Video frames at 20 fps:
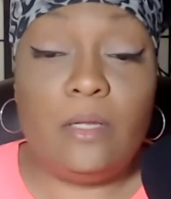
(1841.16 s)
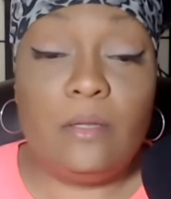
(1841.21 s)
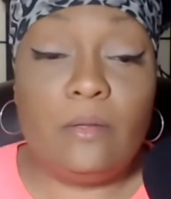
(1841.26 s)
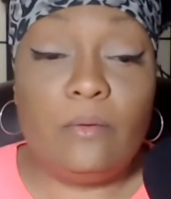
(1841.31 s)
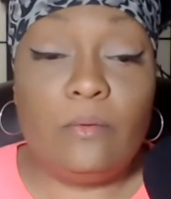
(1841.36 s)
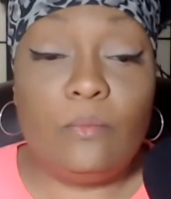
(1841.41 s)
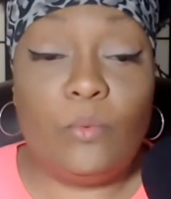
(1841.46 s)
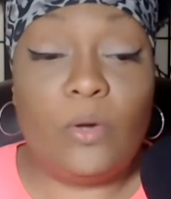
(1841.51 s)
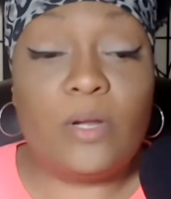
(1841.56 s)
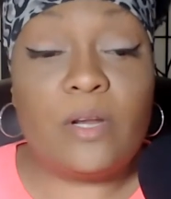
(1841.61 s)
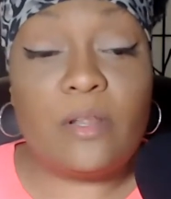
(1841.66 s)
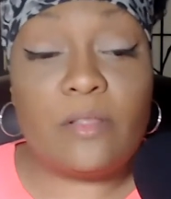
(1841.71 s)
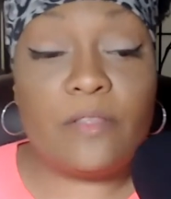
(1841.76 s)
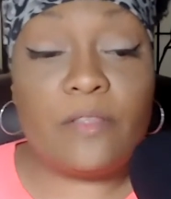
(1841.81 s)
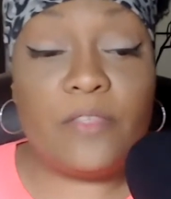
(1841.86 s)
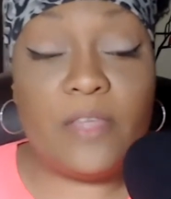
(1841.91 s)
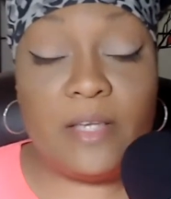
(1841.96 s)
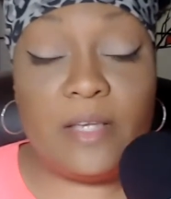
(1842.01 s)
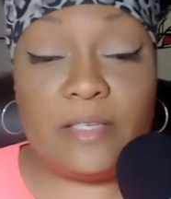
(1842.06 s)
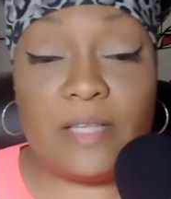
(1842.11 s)
one of the
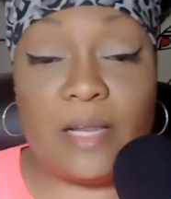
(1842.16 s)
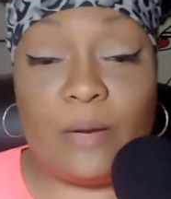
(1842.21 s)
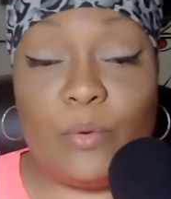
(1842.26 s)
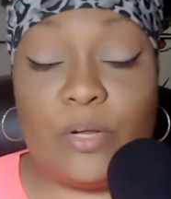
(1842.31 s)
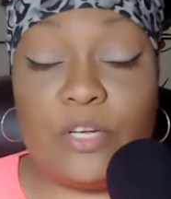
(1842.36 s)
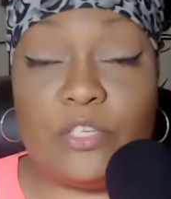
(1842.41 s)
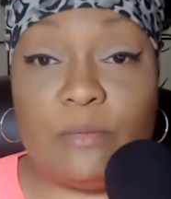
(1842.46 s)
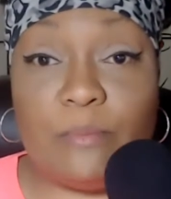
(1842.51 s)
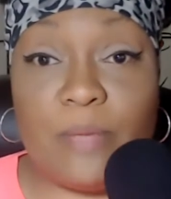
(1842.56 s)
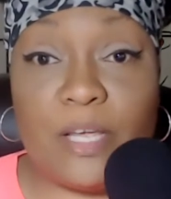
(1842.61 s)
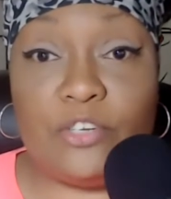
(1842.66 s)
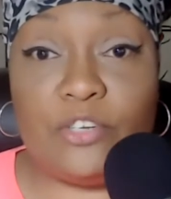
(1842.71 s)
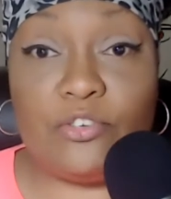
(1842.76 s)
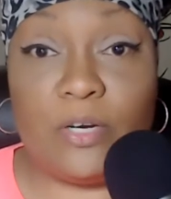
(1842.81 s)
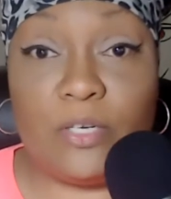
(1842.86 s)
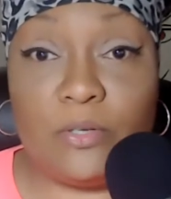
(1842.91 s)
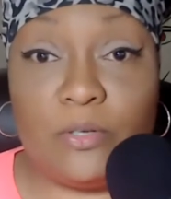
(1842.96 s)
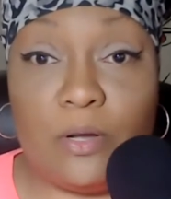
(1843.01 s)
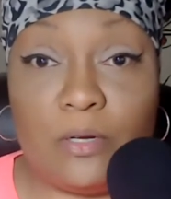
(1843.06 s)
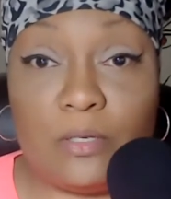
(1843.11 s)
things that I wanted to make sure I
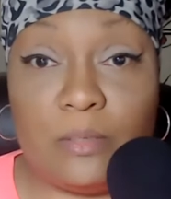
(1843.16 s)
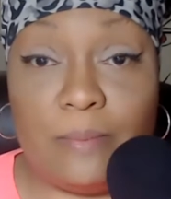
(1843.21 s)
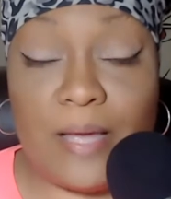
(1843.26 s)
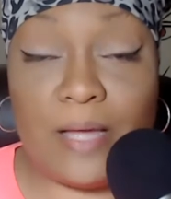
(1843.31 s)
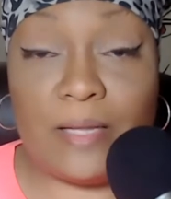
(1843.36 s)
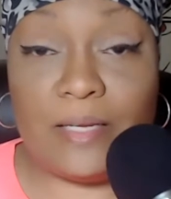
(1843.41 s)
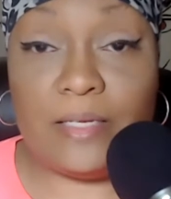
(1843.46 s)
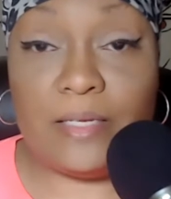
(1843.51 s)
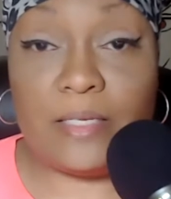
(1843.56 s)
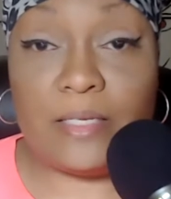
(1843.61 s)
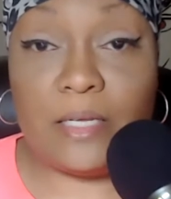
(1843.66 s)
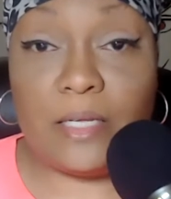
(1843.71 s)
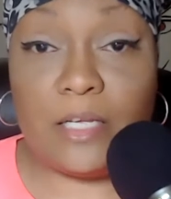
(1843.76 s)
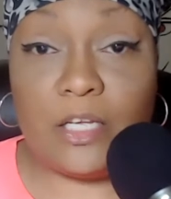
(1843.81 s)
talked about is,